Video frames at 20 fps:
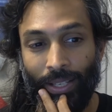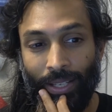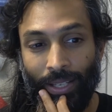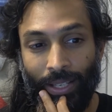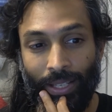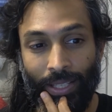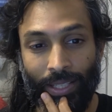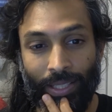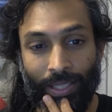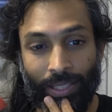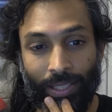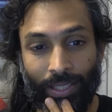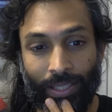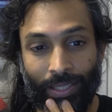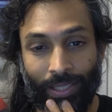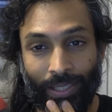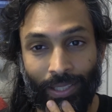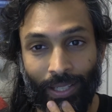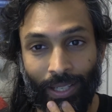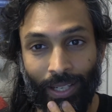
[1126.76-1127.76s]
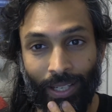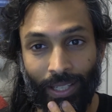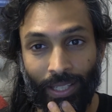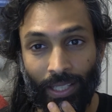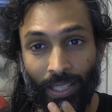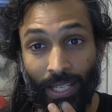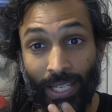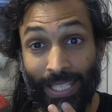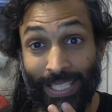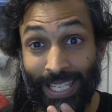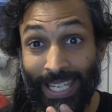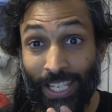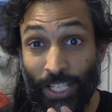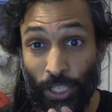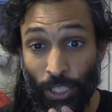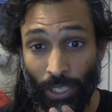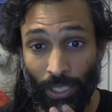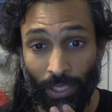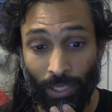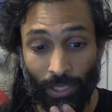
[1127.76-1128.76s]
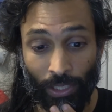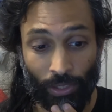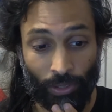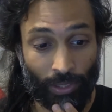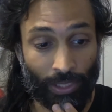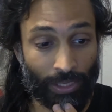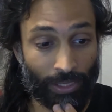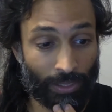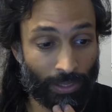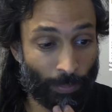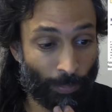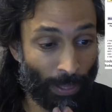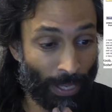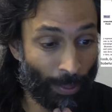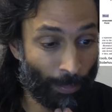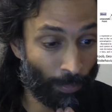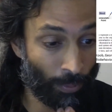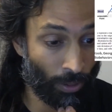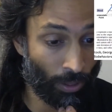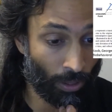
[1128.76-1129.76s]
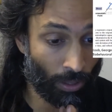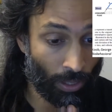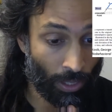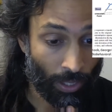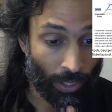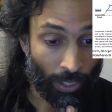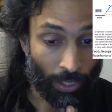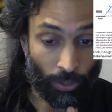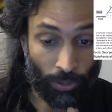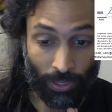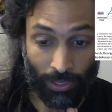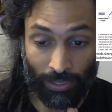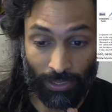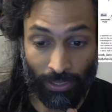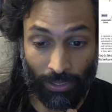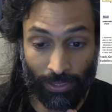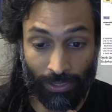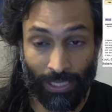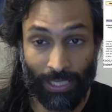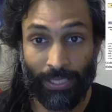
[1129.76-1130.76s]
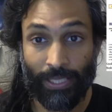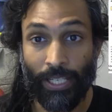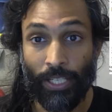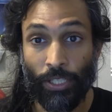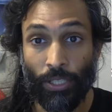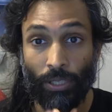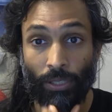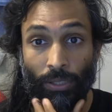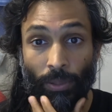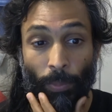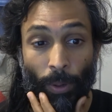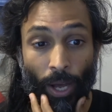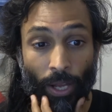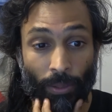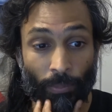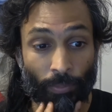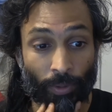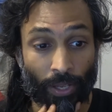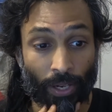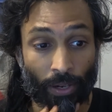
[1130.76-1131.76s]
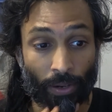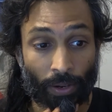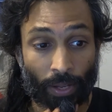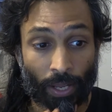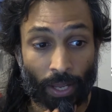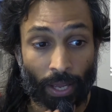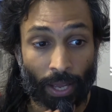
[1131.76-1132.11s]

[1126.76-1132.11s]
in addiction. And so this is a paper, you can see the citation on the bottom there.